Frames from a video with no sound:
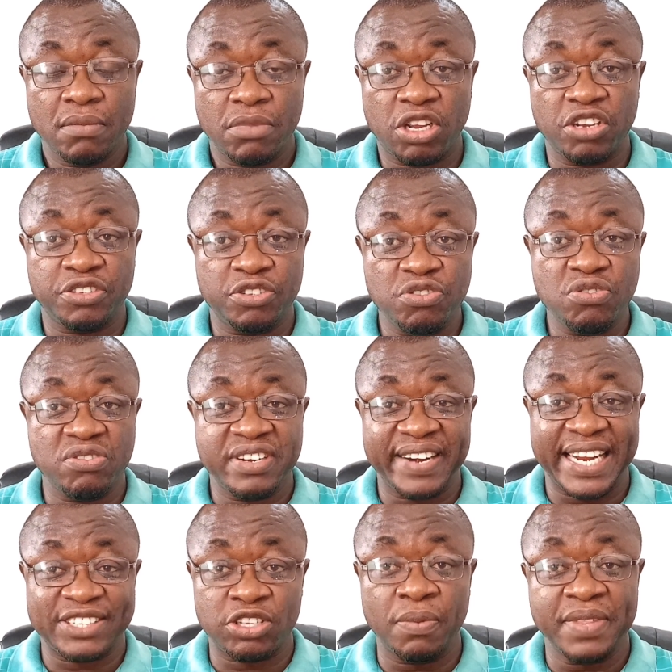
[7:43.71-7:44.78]
because you know there
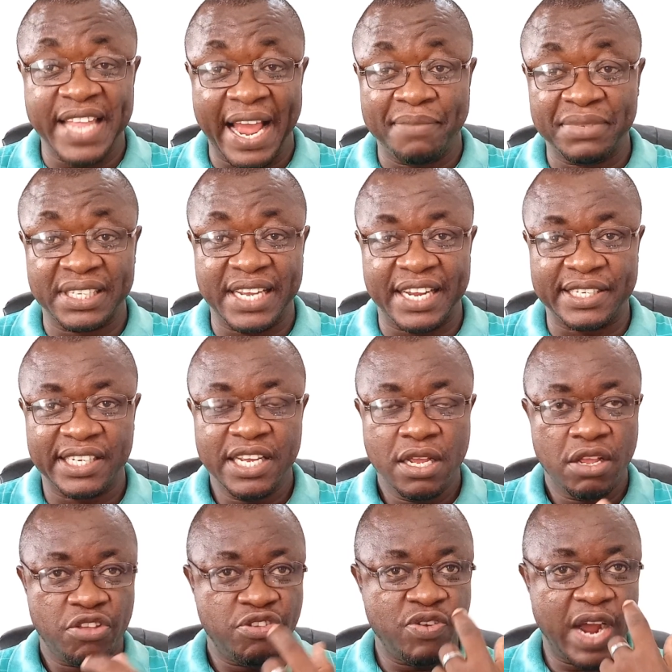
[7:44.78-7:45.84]
are some times that
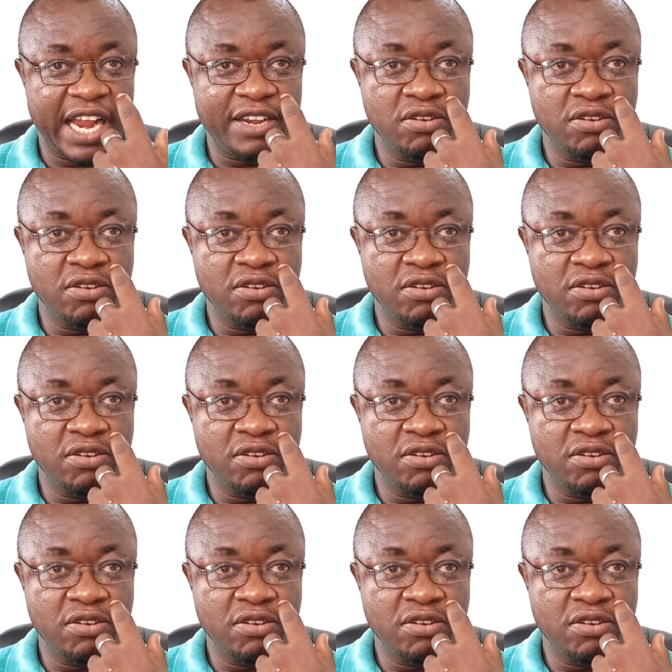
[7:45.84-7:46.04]
you are